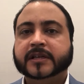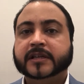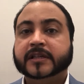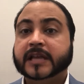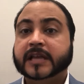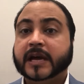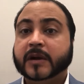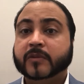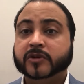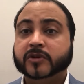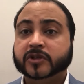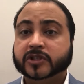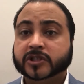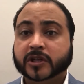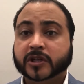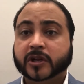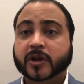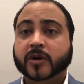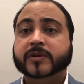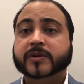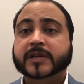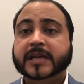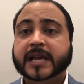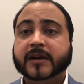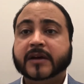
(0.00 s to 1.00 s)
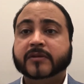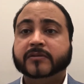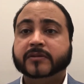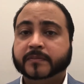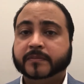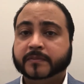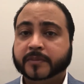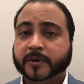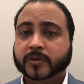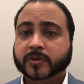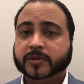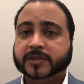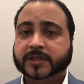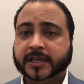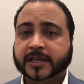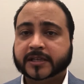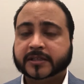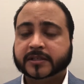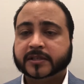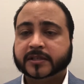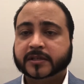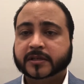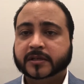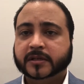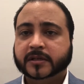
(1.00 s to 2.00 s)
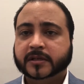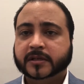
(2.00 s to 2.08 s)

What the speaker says: that will slow down the process.